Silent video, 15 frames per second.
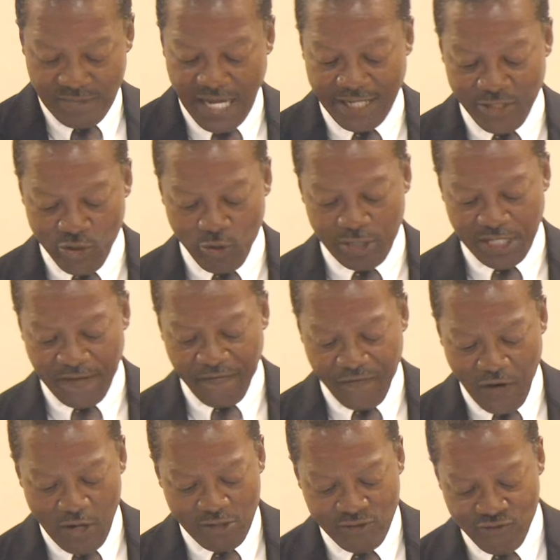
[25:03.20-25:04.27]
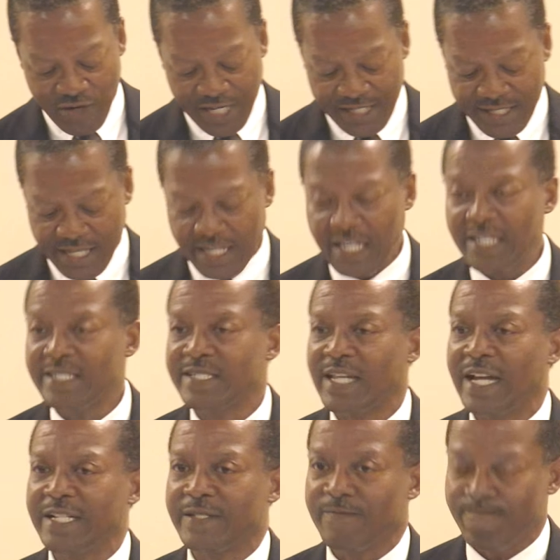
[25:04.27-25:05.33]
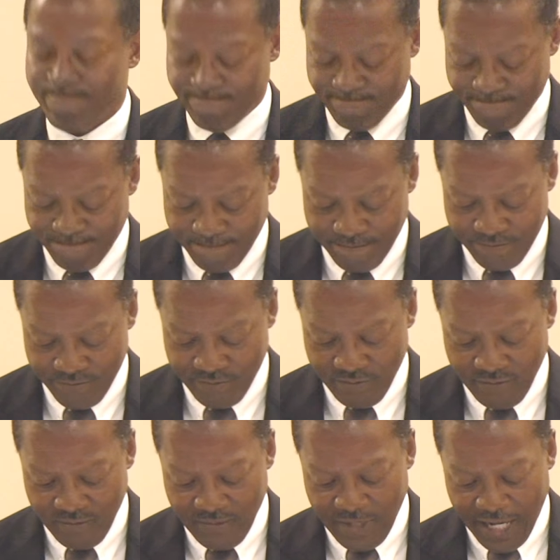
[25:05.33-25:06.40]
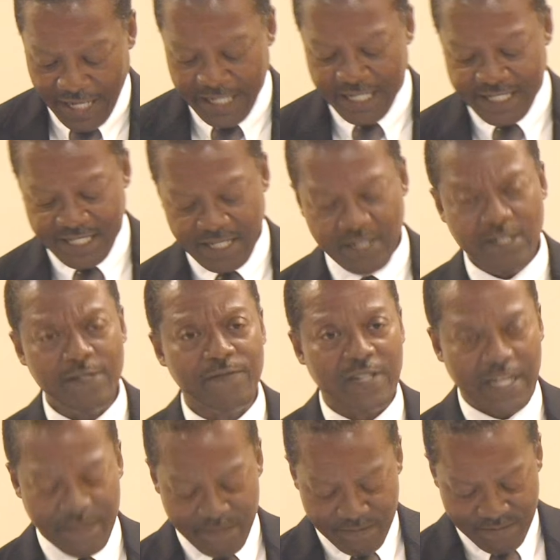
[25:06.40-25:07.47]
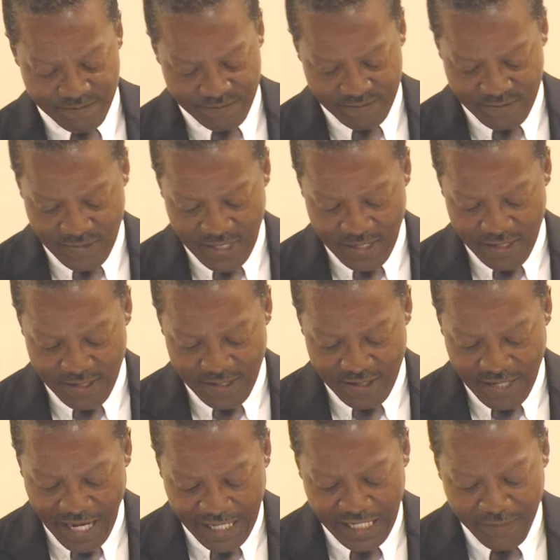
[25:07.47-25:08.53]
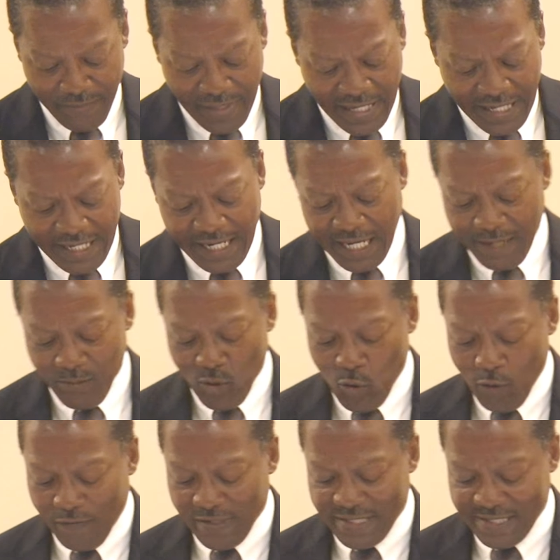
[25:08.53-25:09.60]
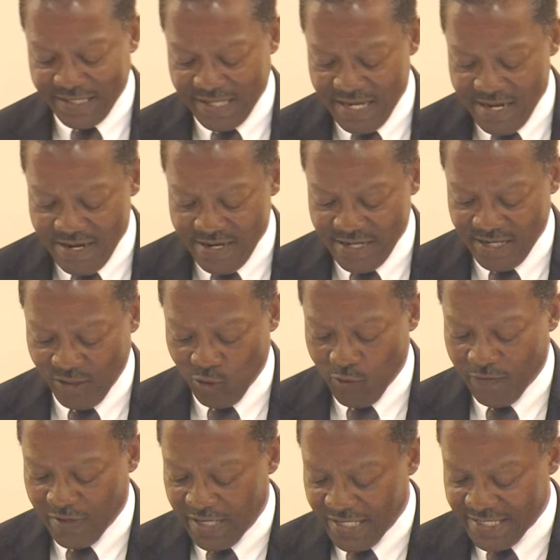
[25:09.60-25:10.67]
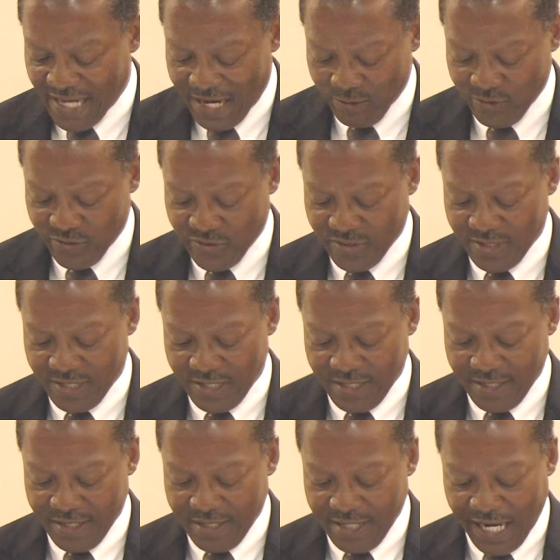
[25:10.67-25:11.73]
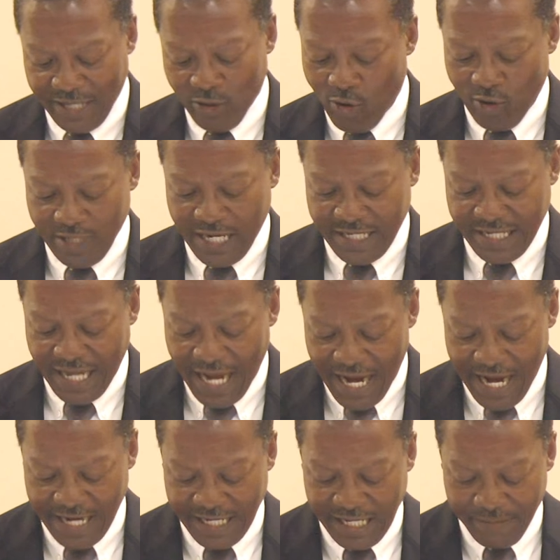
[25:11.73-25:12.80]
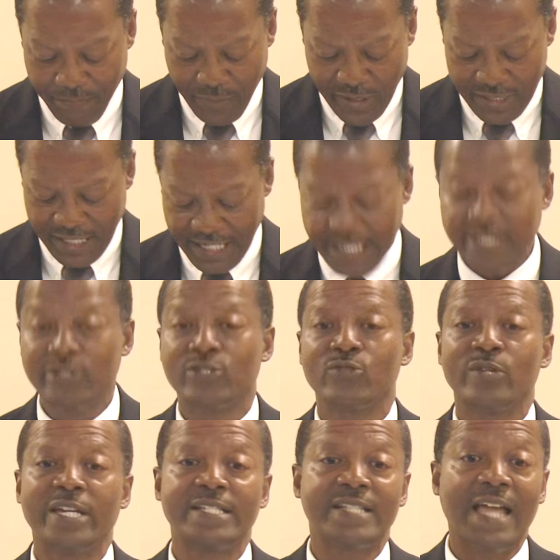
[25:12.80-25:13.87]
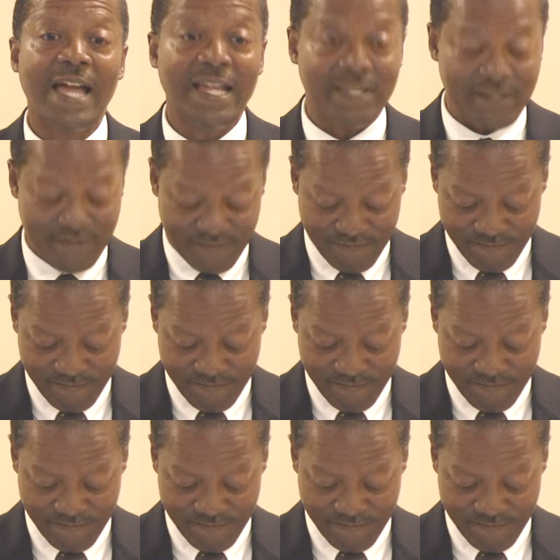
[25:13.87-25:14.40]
And Joseph found grace in his sight, and he served him. And he made him overseer over his house, and all that he had he put into his hand.